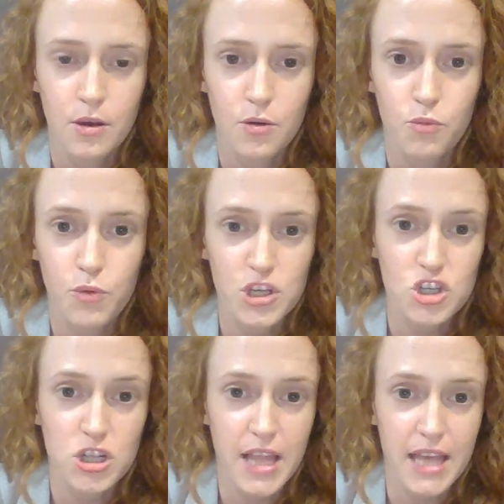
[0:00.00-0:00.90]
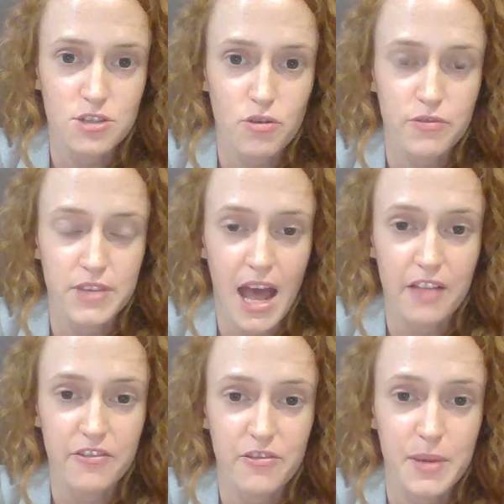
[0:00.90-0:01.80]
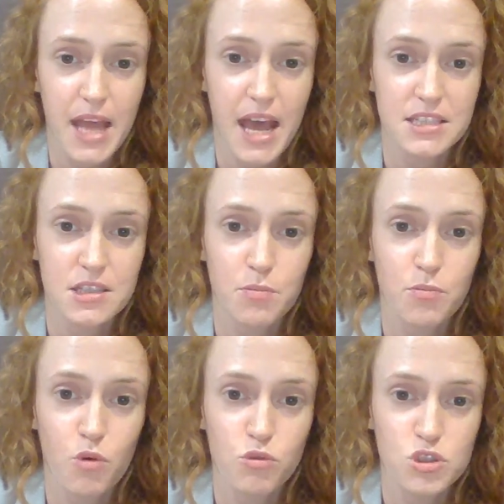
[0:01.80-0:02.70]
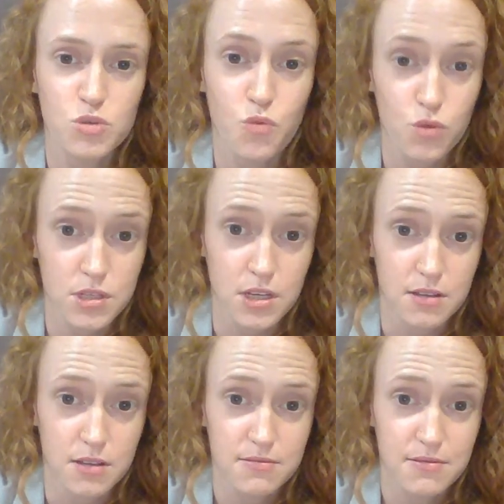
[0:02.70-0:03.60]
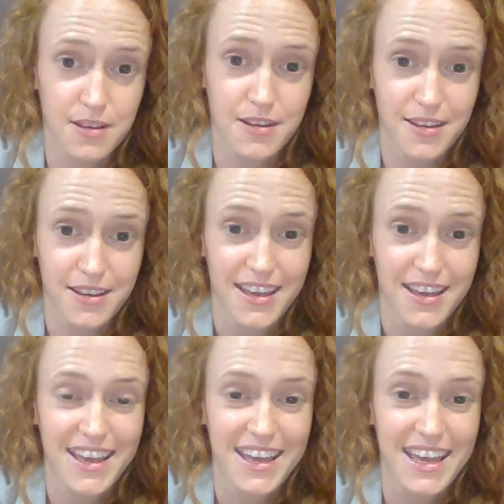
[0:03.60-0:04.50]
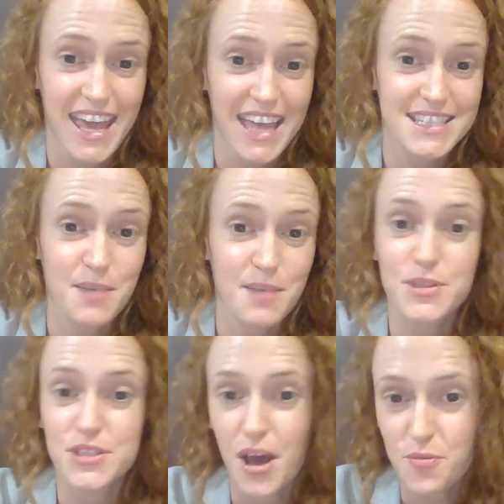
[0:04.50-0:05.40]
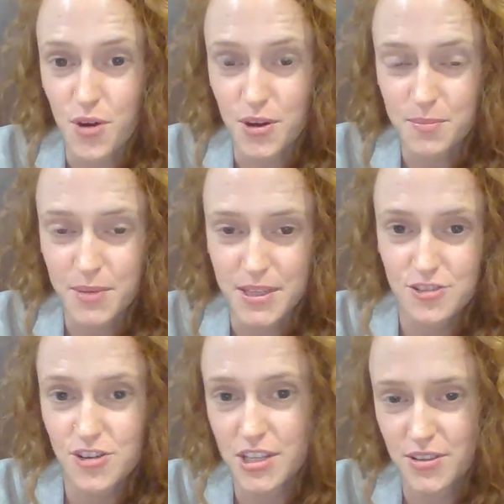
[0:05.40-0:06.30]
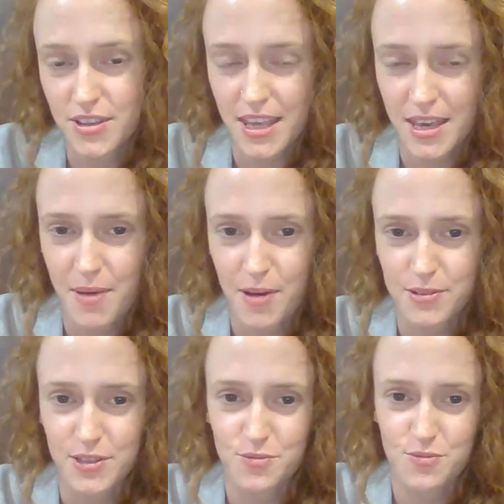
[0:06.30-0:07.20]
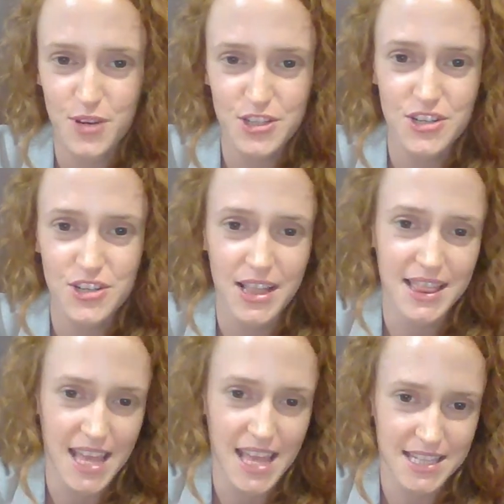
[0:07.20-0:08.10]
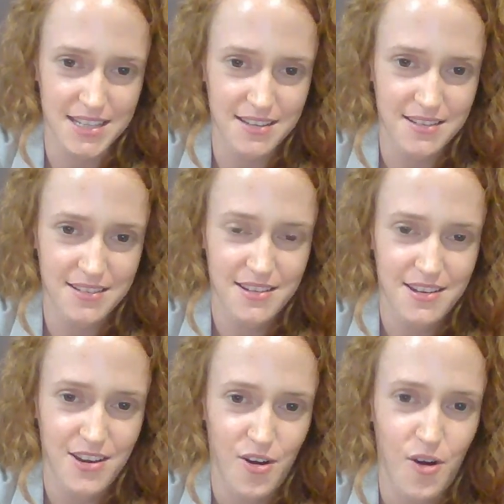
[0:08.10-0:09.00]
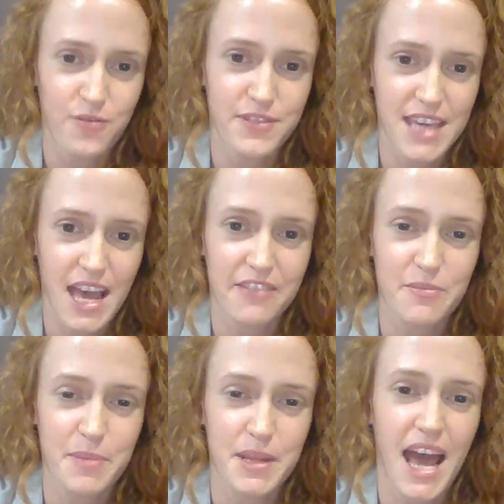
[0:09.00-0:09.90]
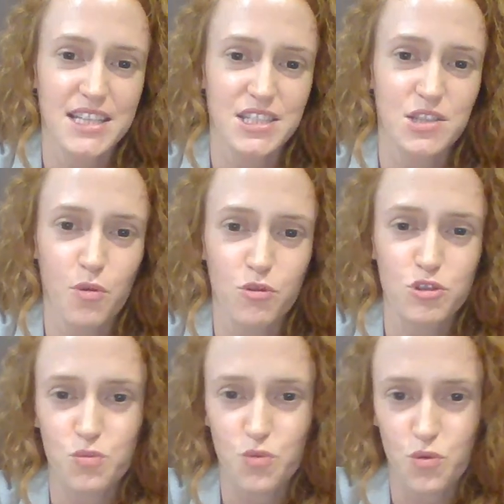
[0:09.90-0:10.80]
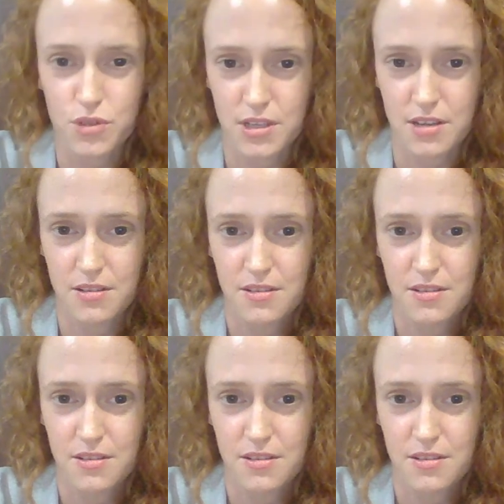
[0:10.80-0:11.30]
which letter of the alphabet has the most water? It's a bizarre one, but try to think about it. Which letter of the alphabet has the most water?